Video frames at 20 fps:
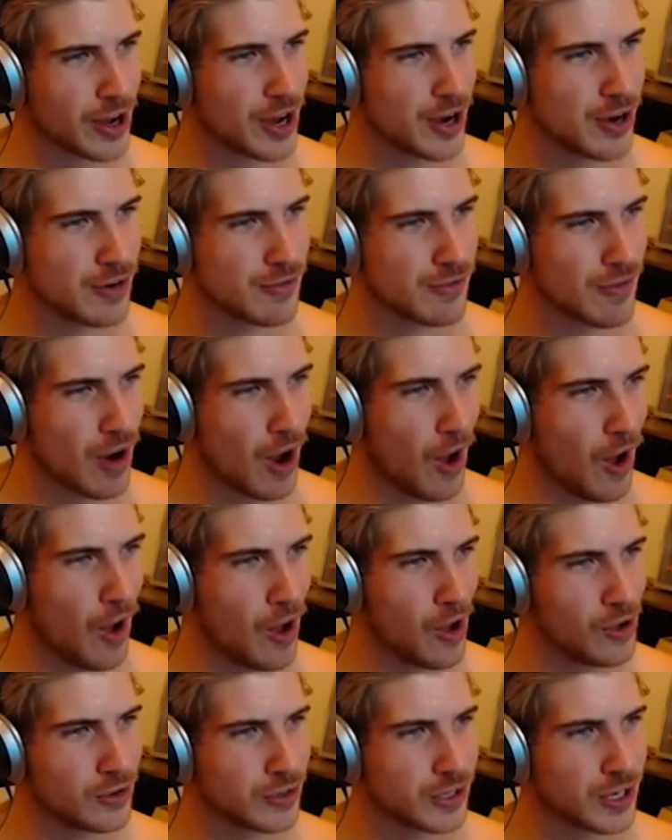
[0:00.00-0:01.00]
and
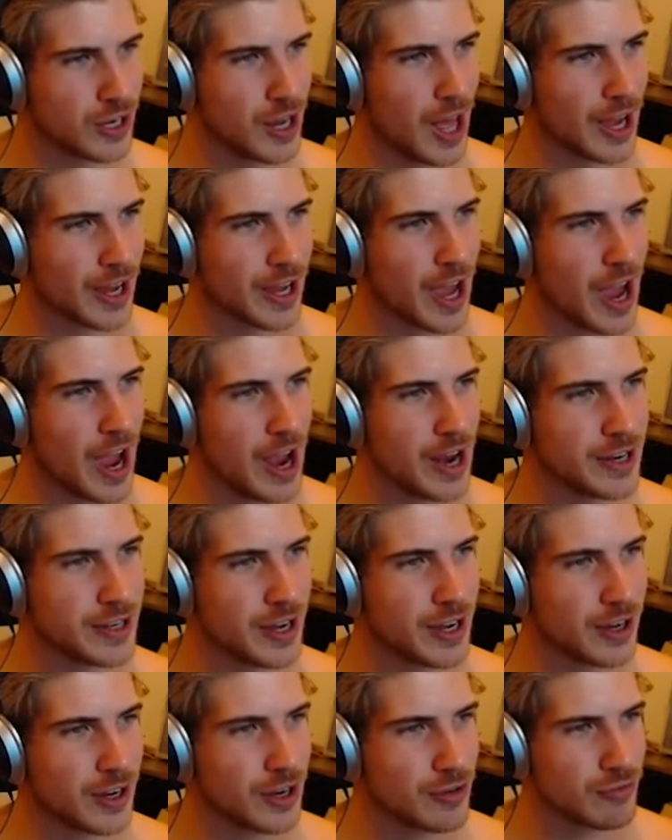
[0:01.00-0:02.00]
roll till I can't
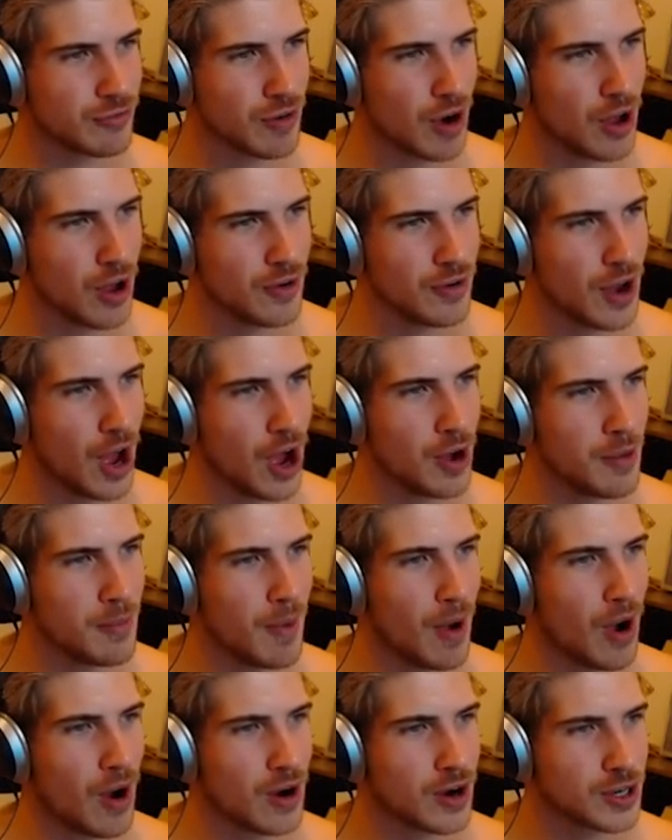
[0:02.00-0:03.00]
tuck and roll no
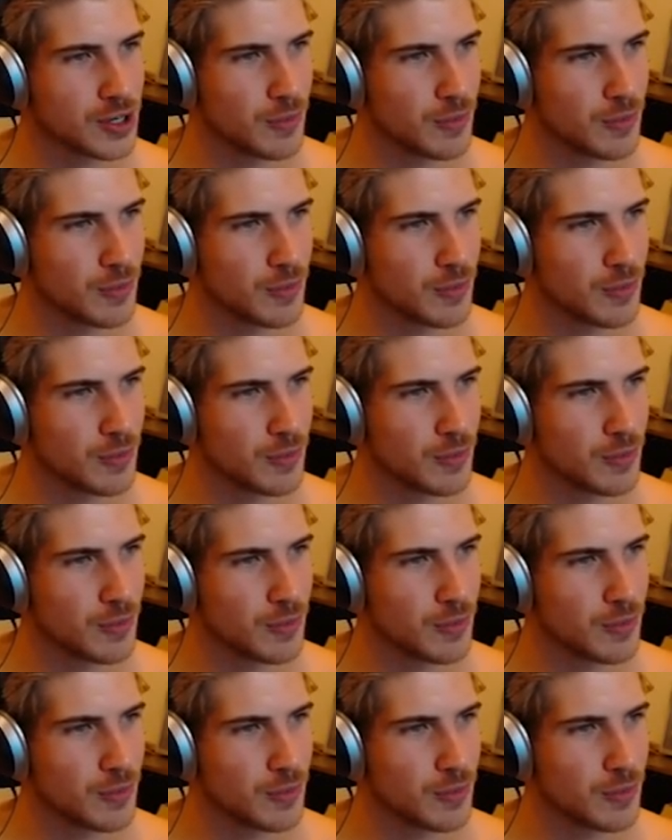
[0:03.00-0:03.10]
more is